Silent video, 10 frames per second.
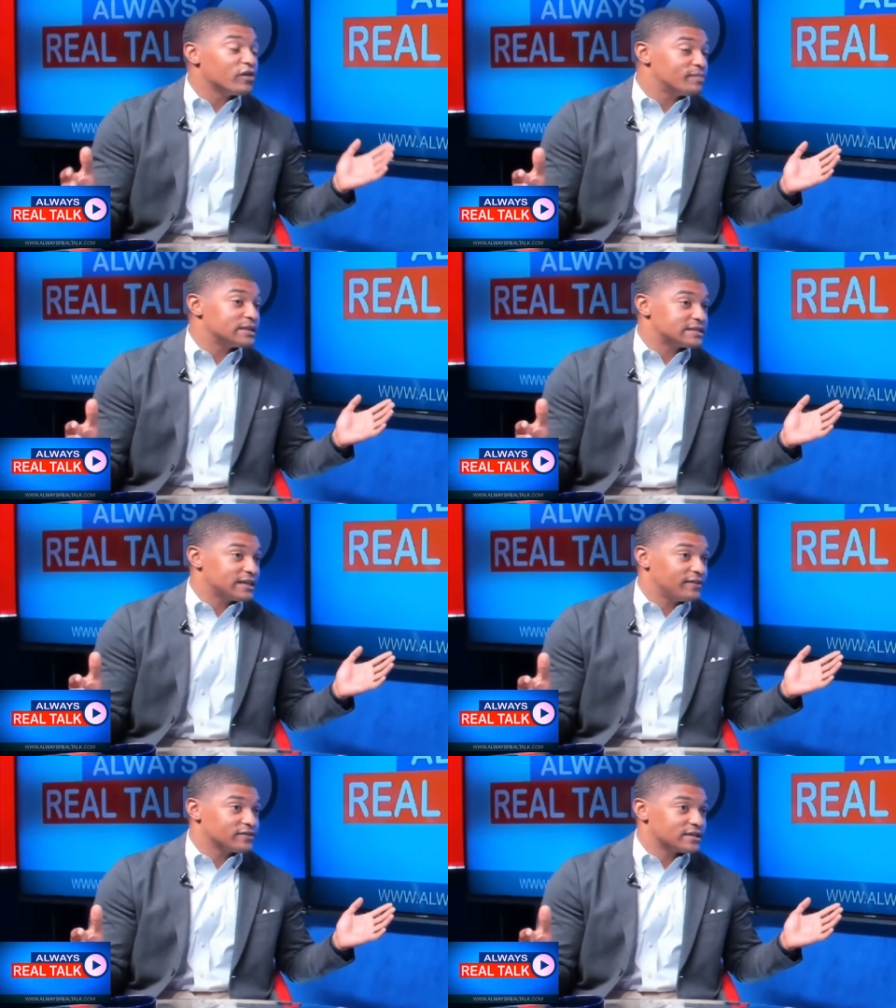been
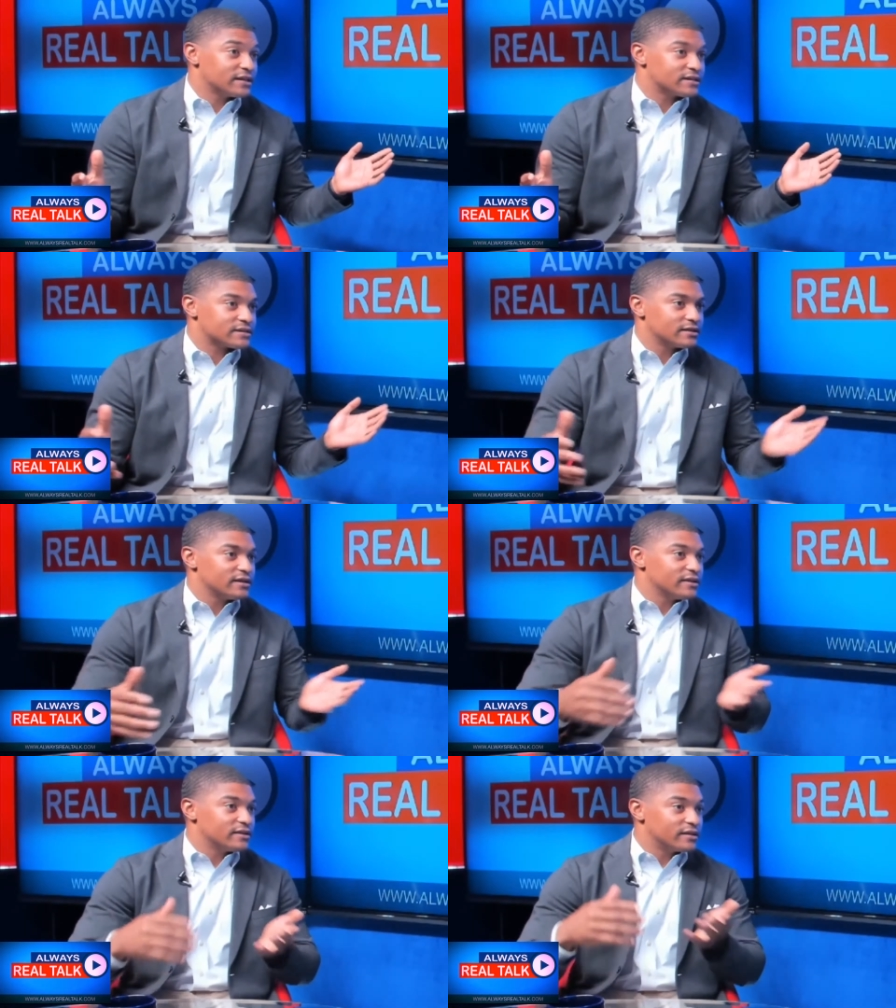safe since
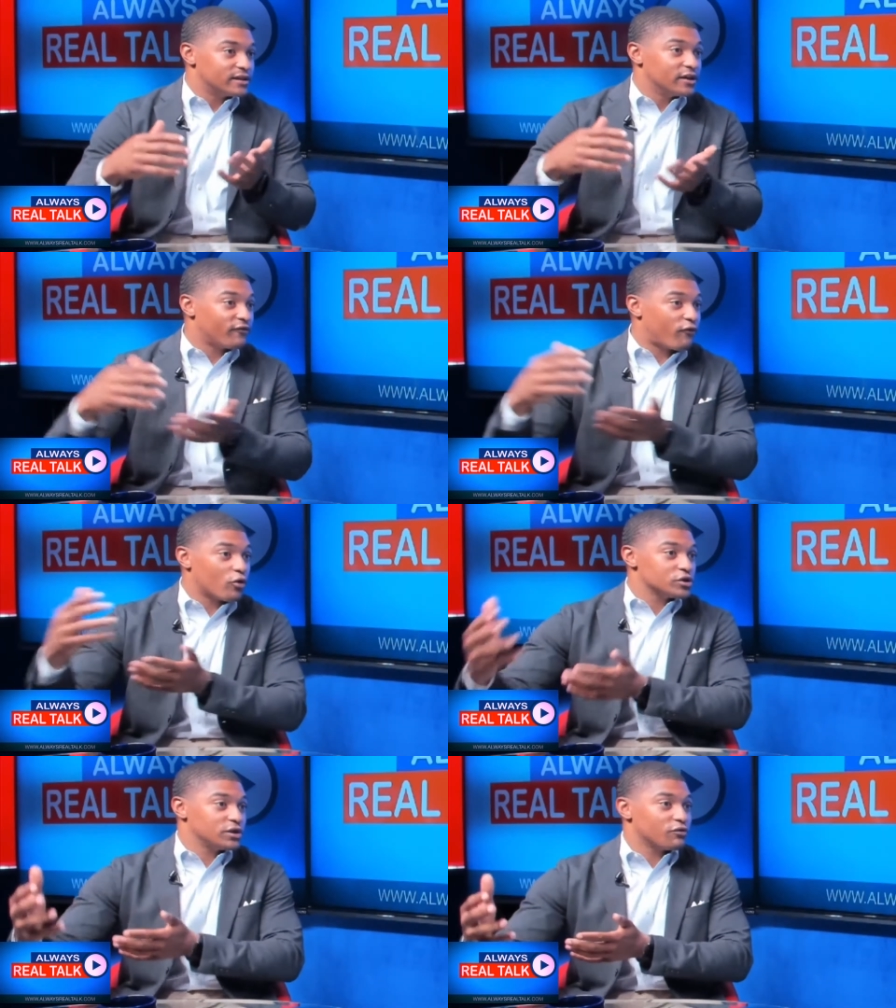the
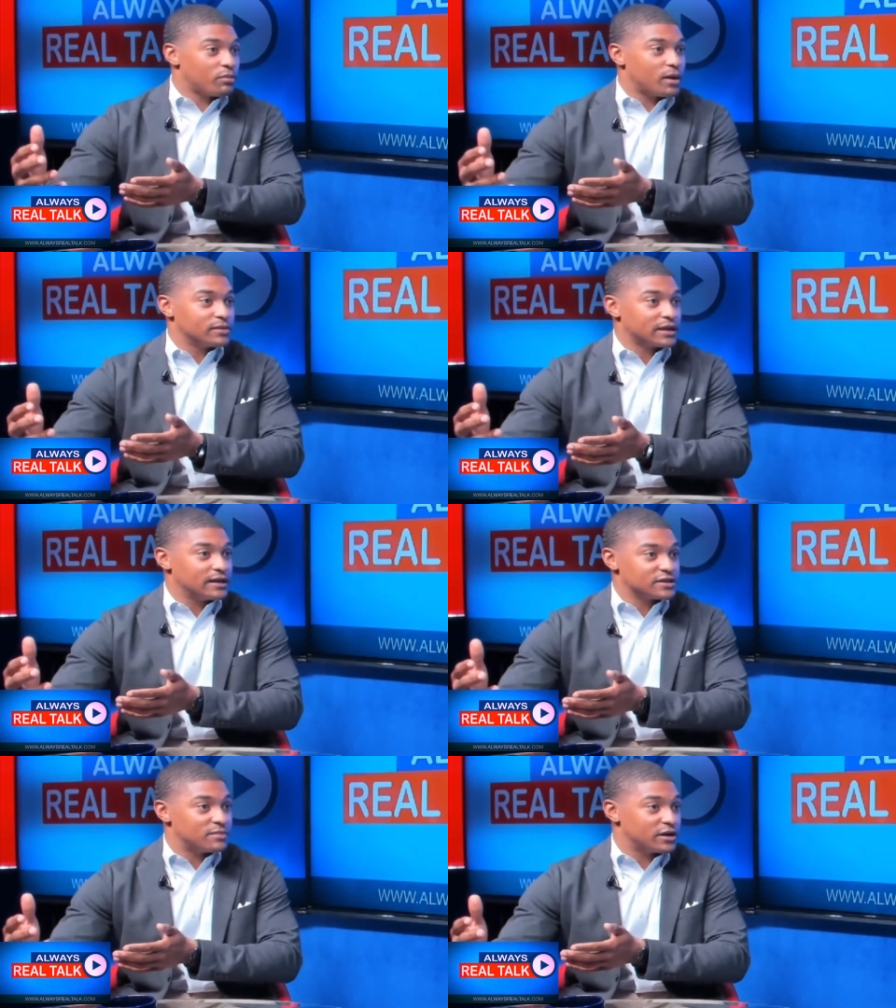unfortunate Republican has
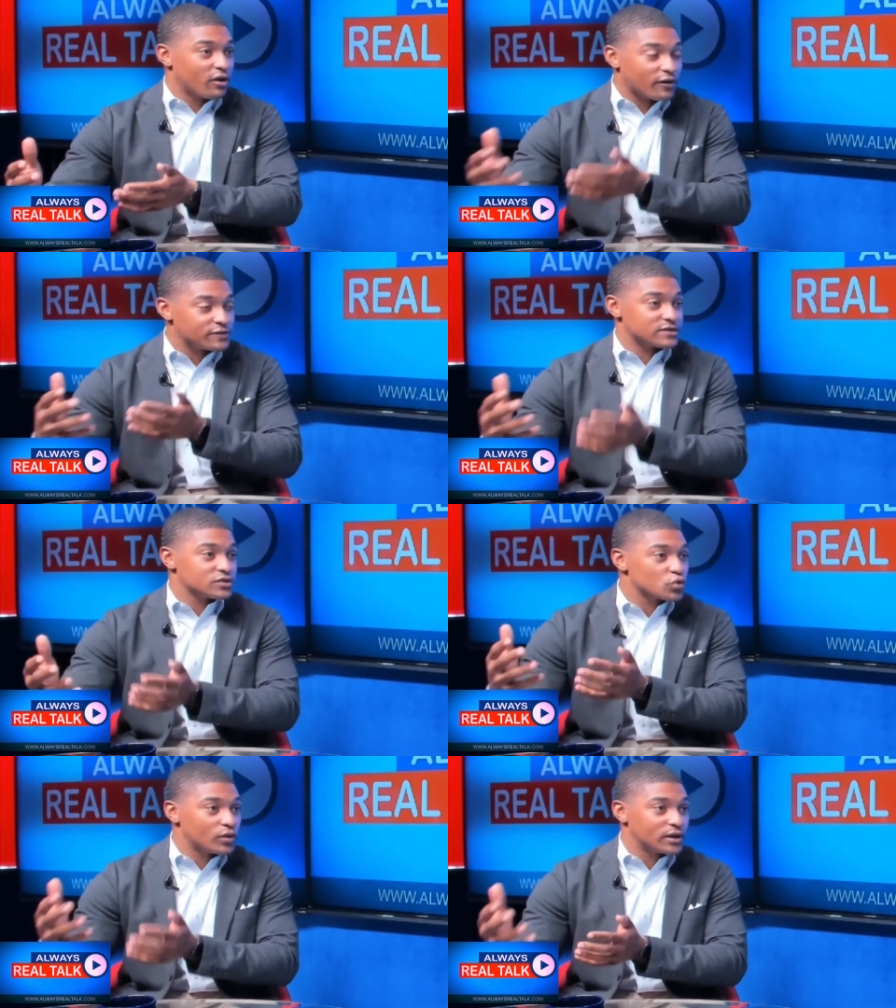been in office since
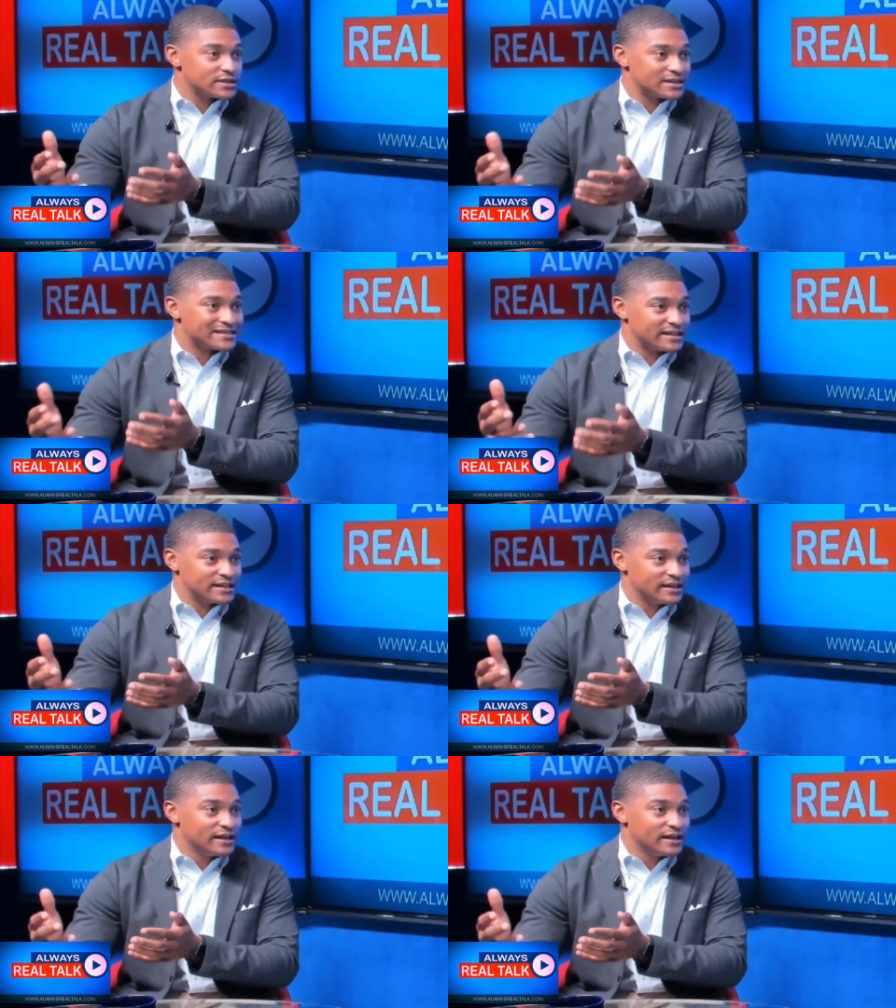2016.